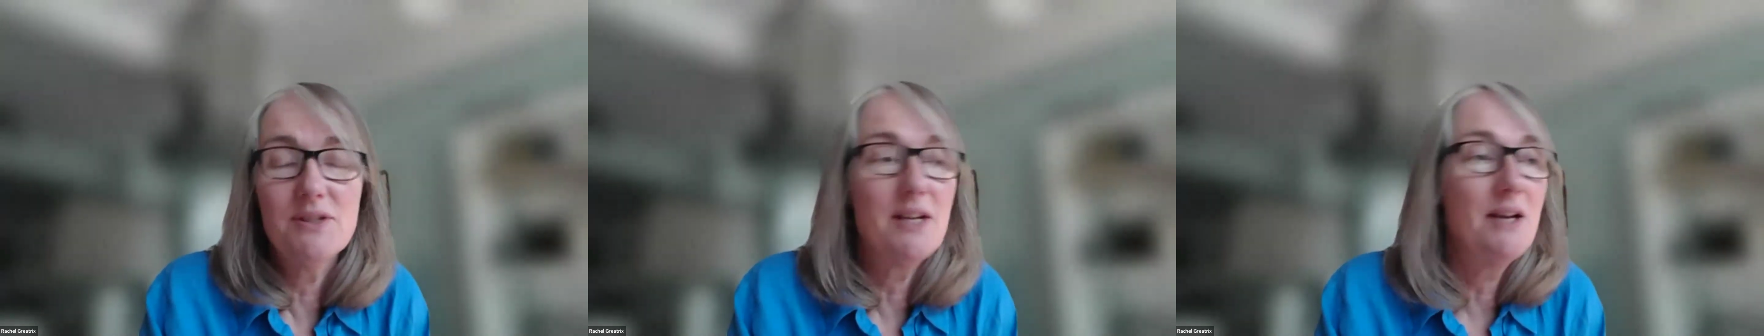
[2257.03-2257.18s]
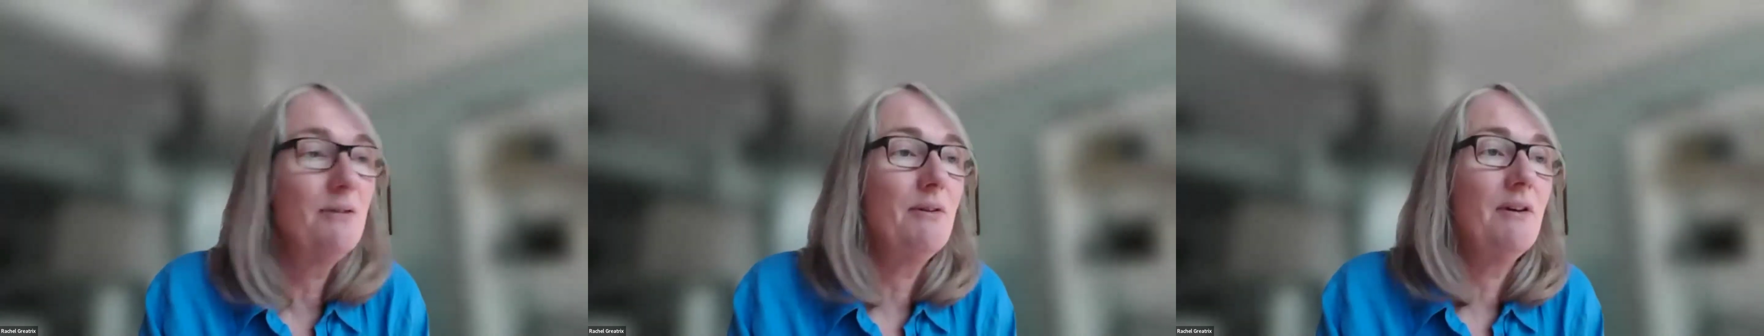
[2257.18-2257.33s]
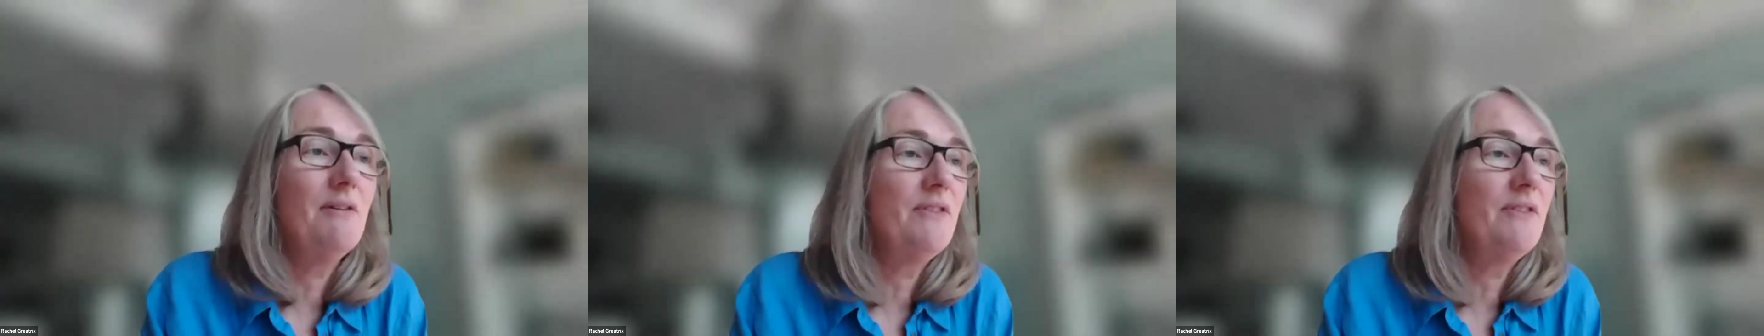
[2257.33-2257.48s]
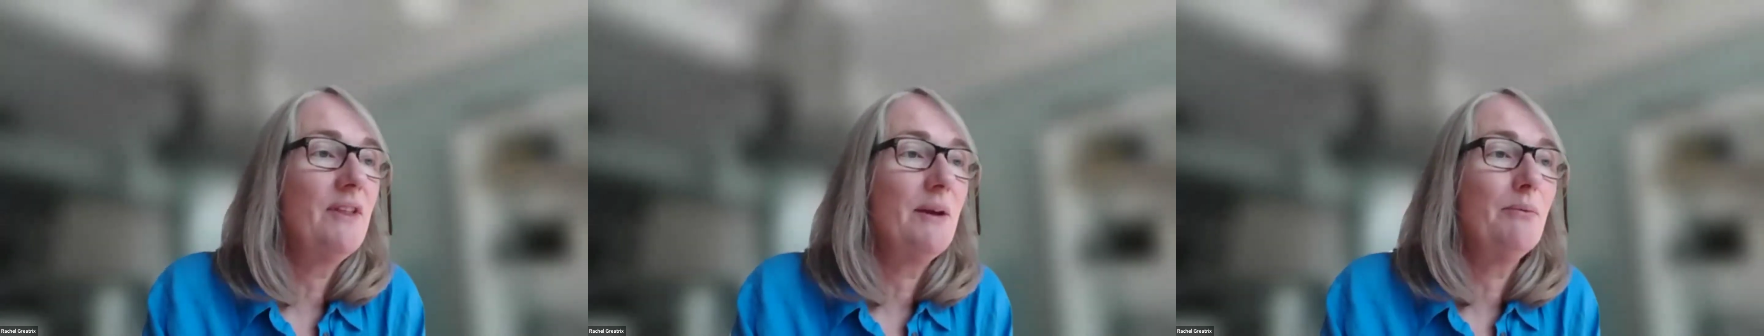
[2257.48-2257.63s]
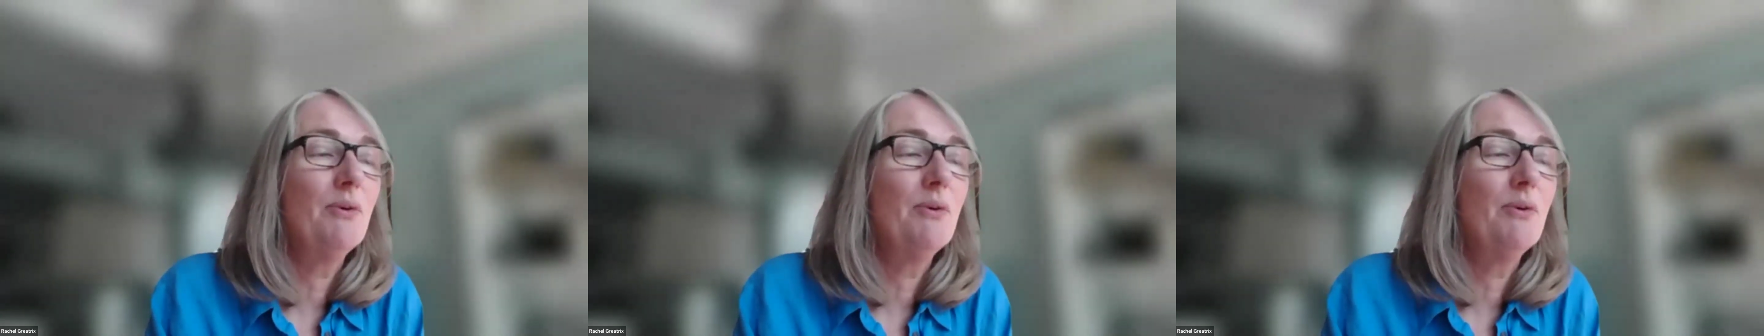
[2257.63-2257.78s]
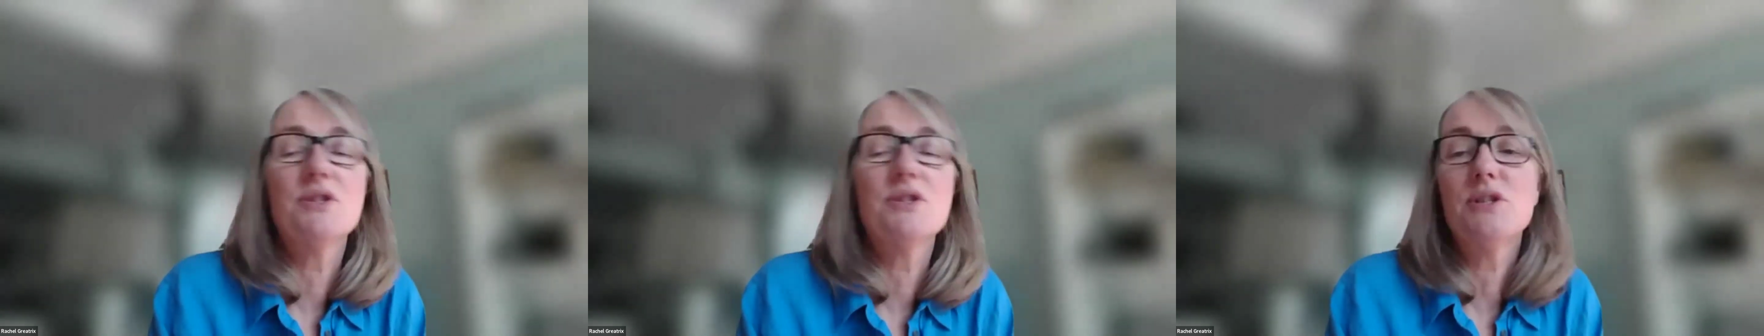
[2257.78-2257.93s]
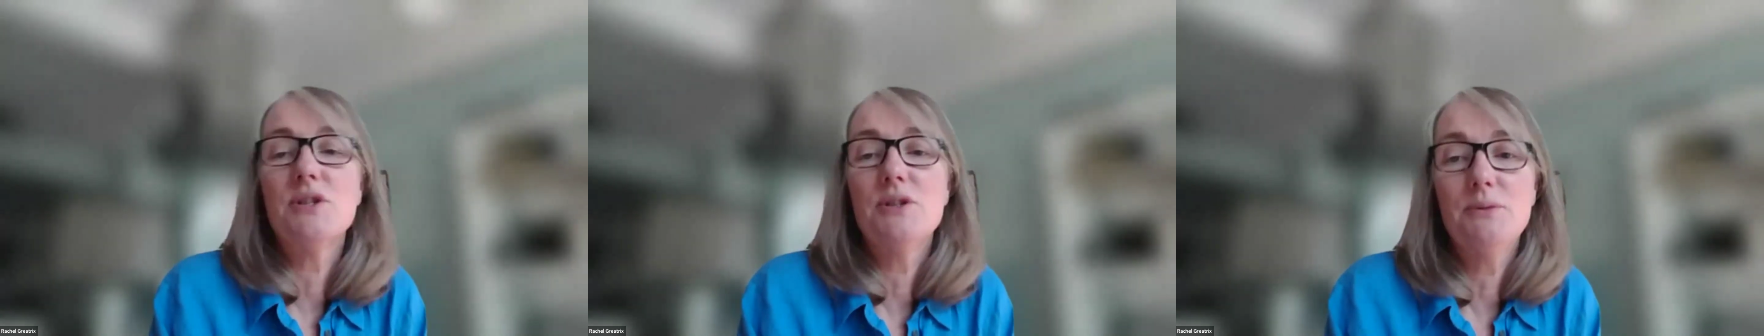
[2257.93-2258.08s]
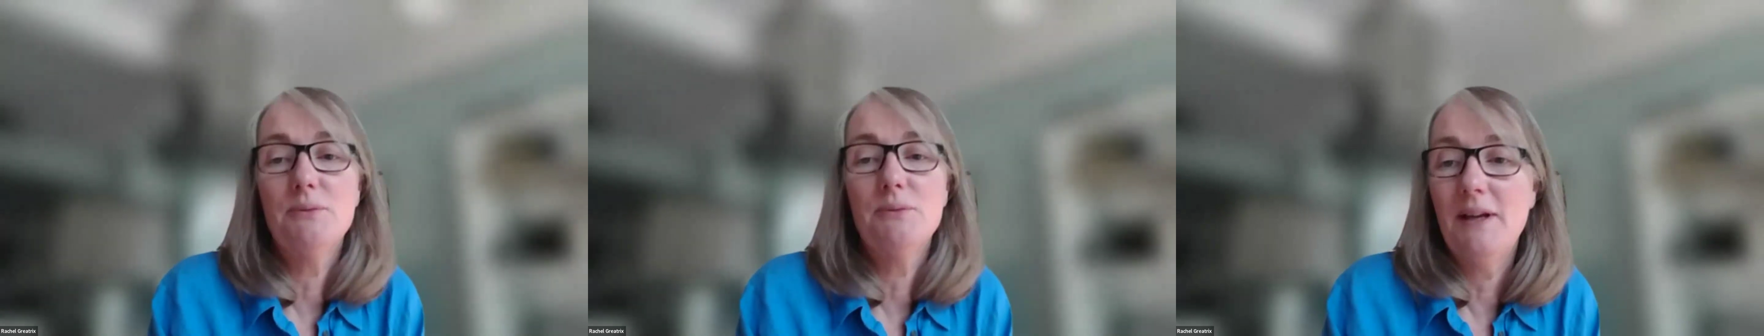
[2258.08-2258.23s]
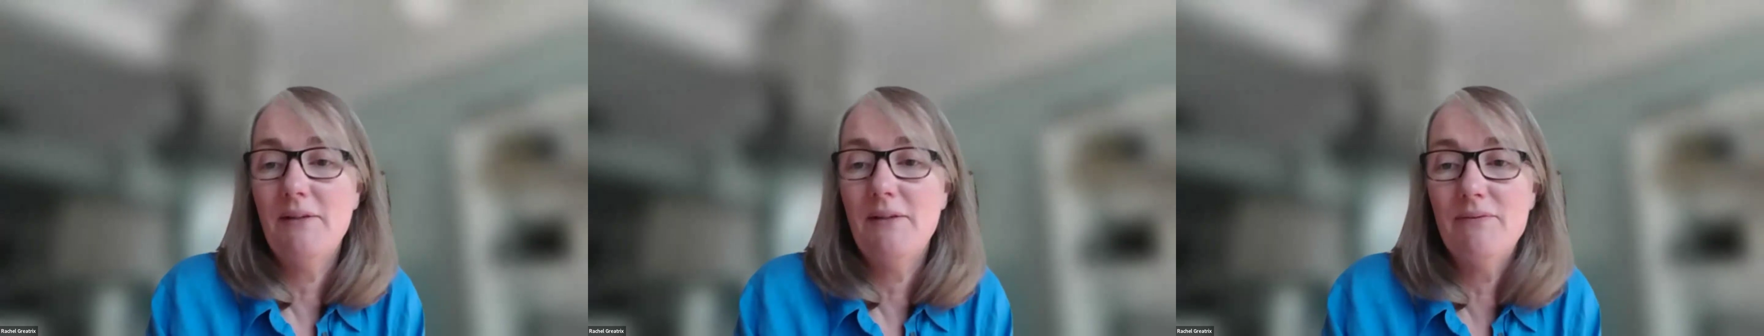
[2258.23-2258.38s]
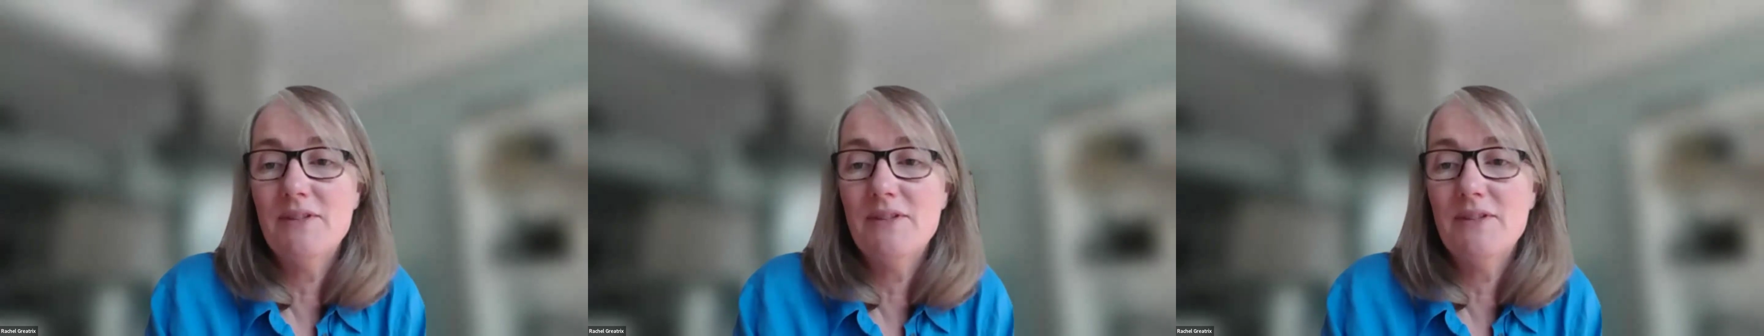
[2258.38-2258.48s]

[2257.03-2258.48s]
So if they want to